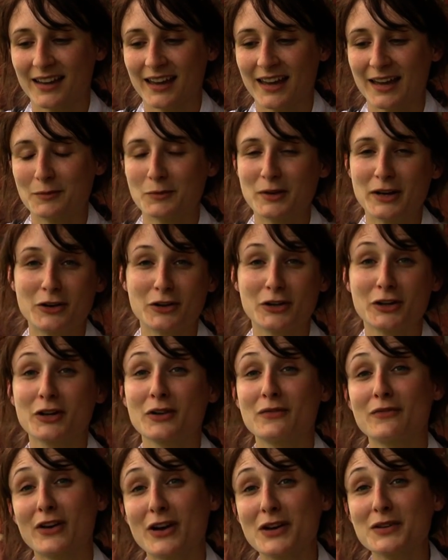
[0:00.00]
and we could
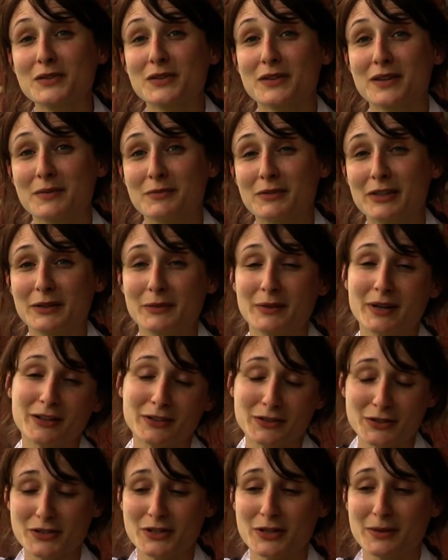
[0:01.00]
converse with him really
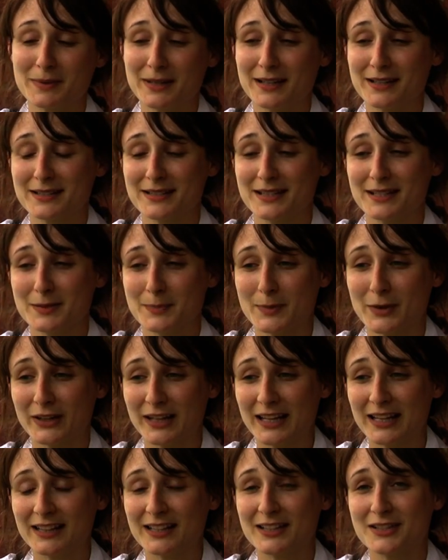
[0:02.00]
well also because he spoke
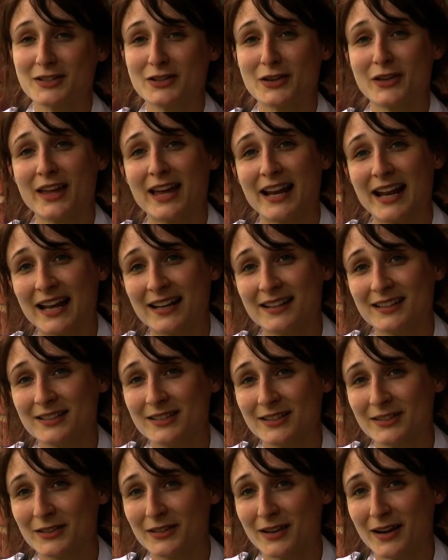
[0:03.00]
English, so that added
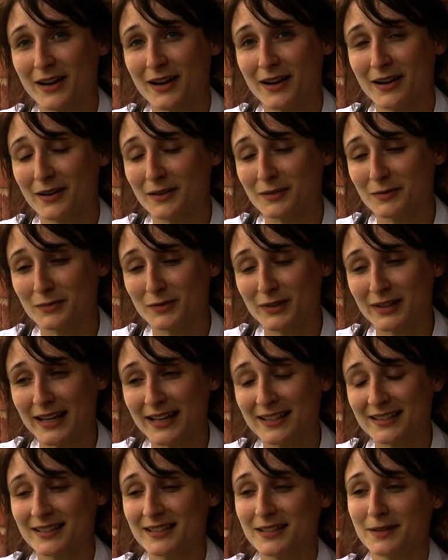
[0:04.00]
to our
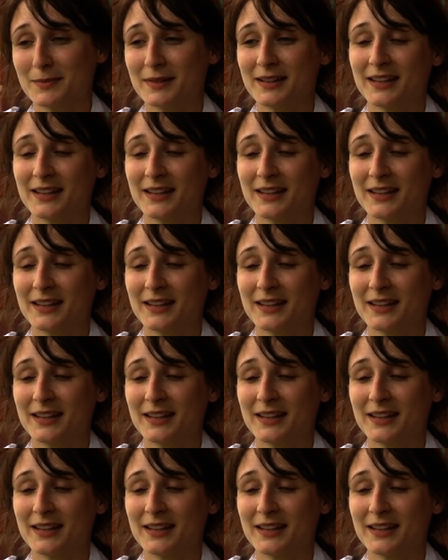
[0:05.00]
relationship.